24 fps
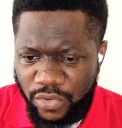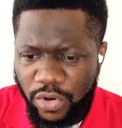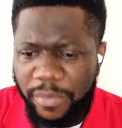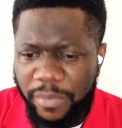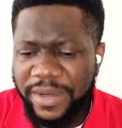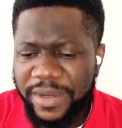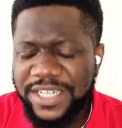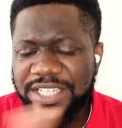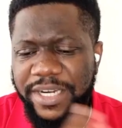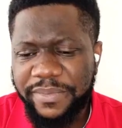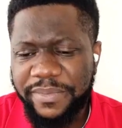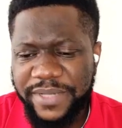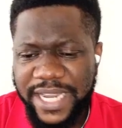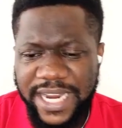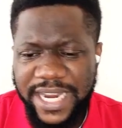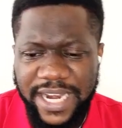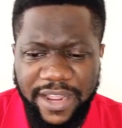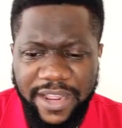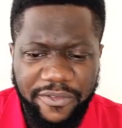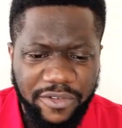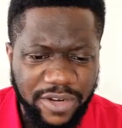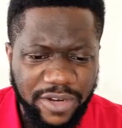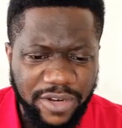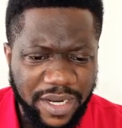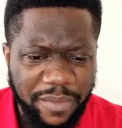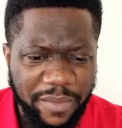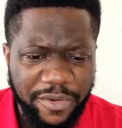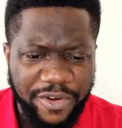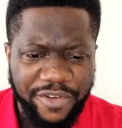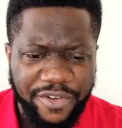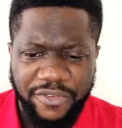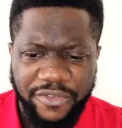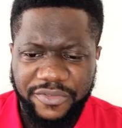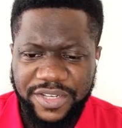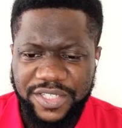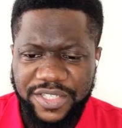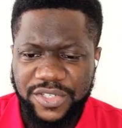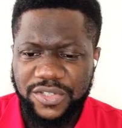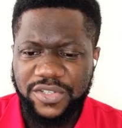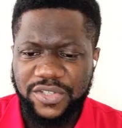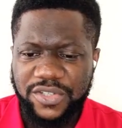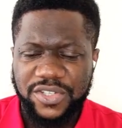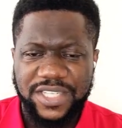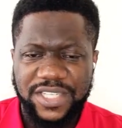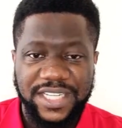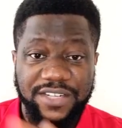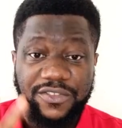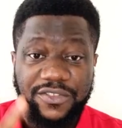Romans chapter 11, let me read from verse
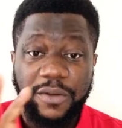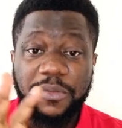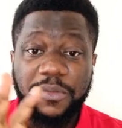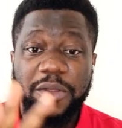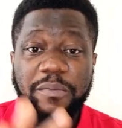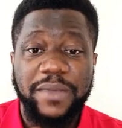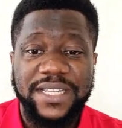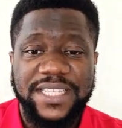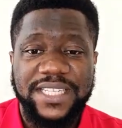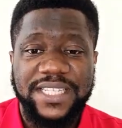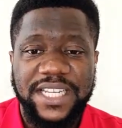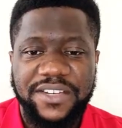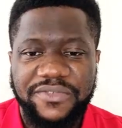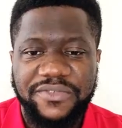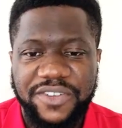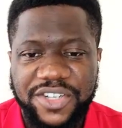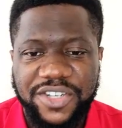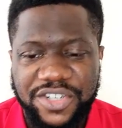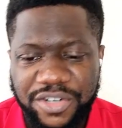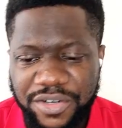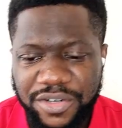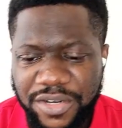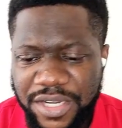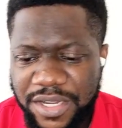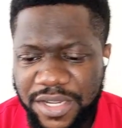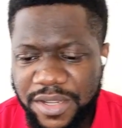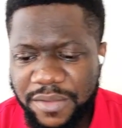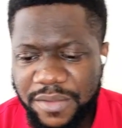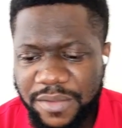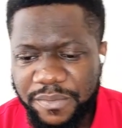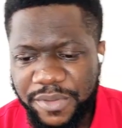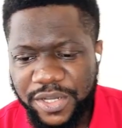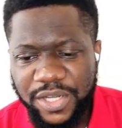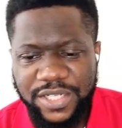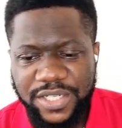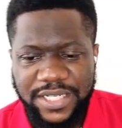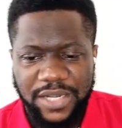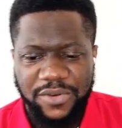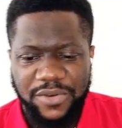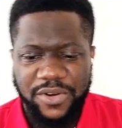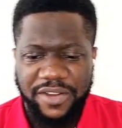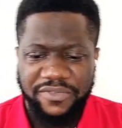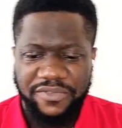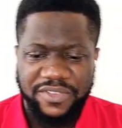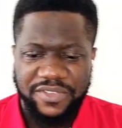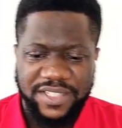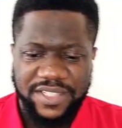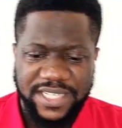2 to 6 from the message version because I
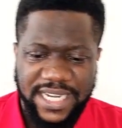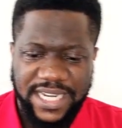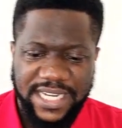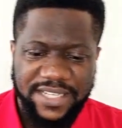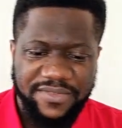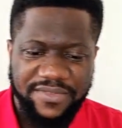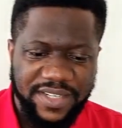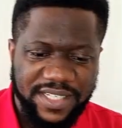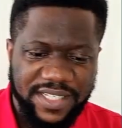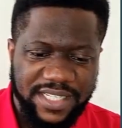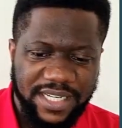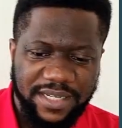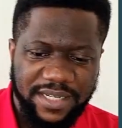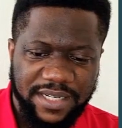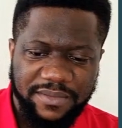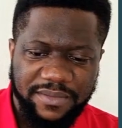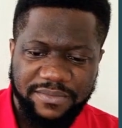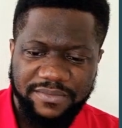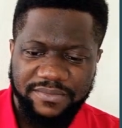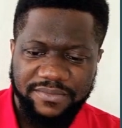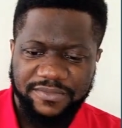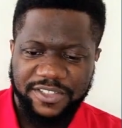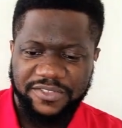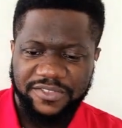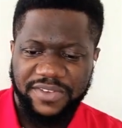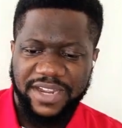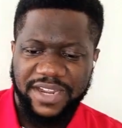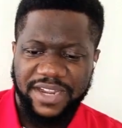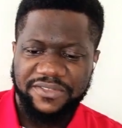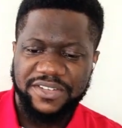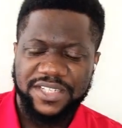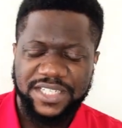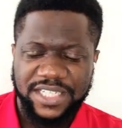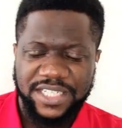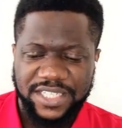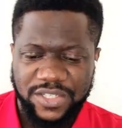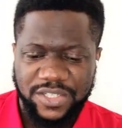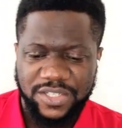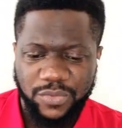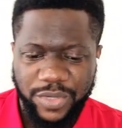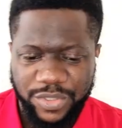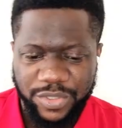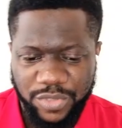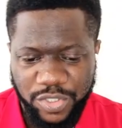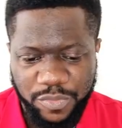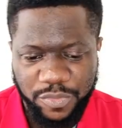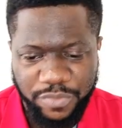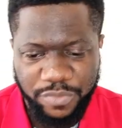want to emphasize verse um, verse 5 and 6,
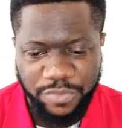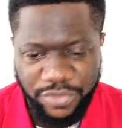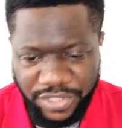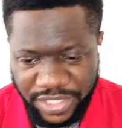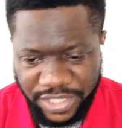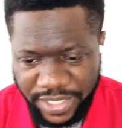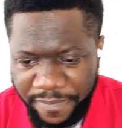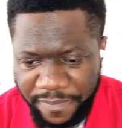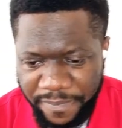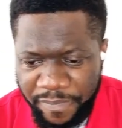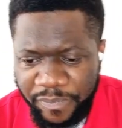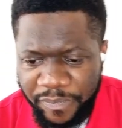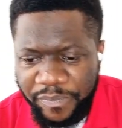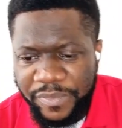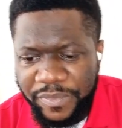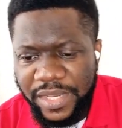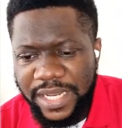the way it was put there.